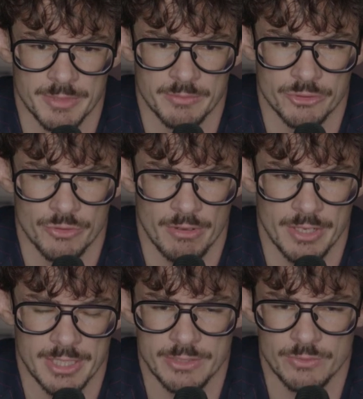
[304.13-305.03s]
in
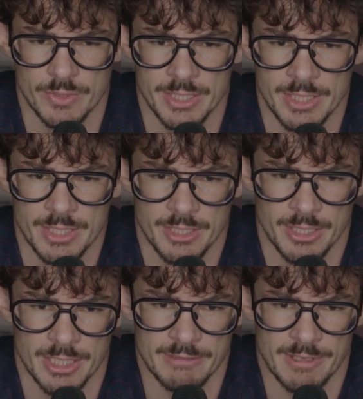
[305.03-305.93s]
Montreal anyway
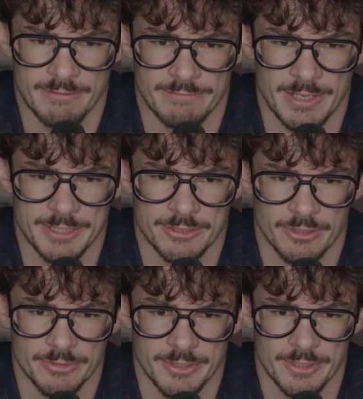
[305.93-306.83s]
if I fight
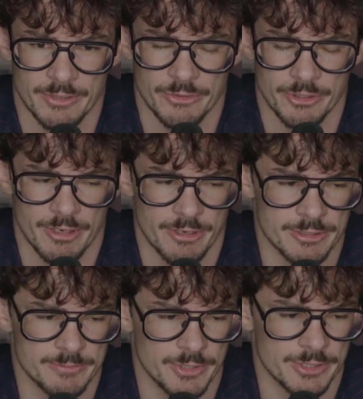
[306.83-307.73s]
on the
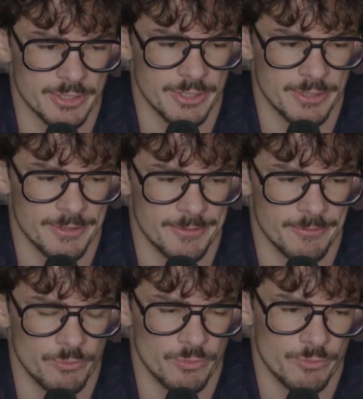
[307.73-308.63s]
card. But
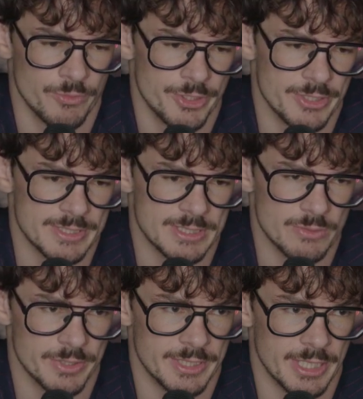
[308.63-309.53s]
we're gonna see
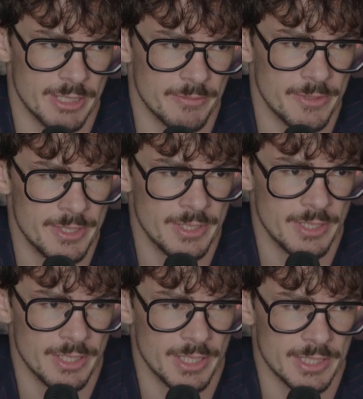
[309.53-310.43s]
with them,
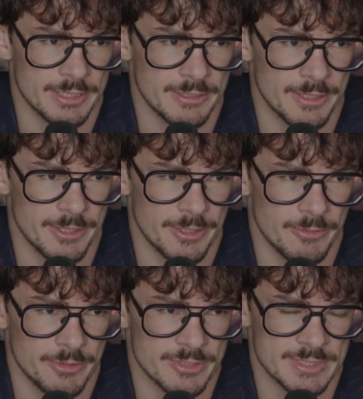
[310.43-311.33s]
and
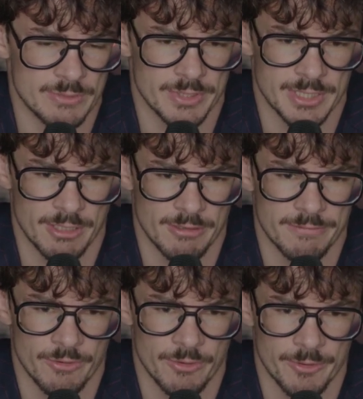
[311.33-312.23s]
we're gonna see what they
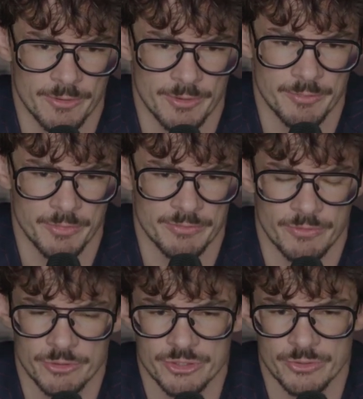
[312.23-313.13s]
offer. But
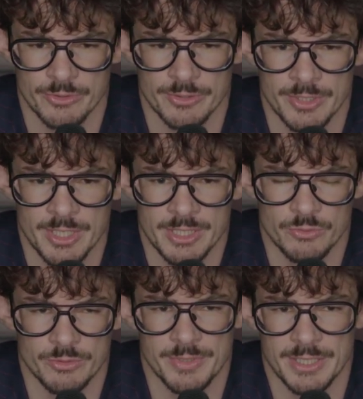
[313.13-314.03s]
for sure, it
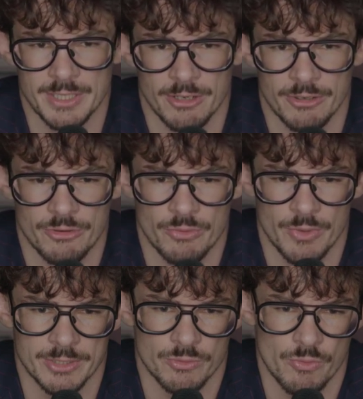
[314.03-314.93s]
would be a
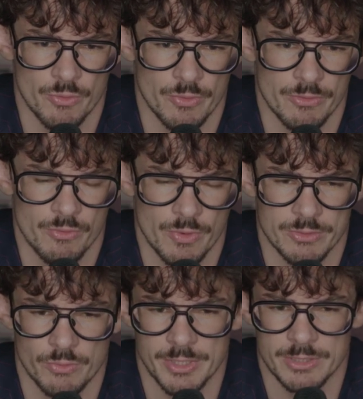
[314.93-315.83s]

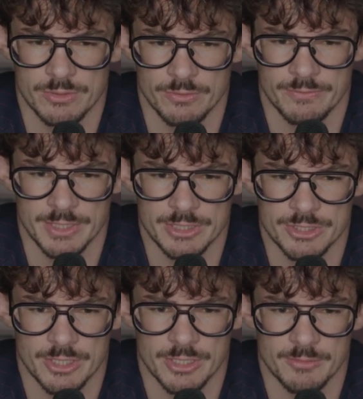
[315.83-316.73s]
great way to
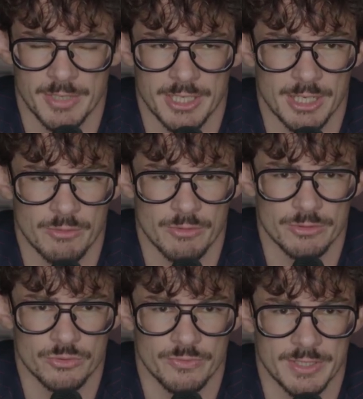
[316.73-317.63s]
finish my
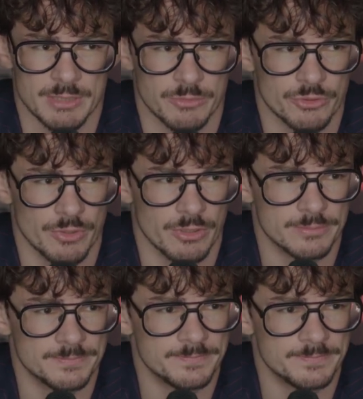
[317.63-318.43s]
career to fight in Montreal.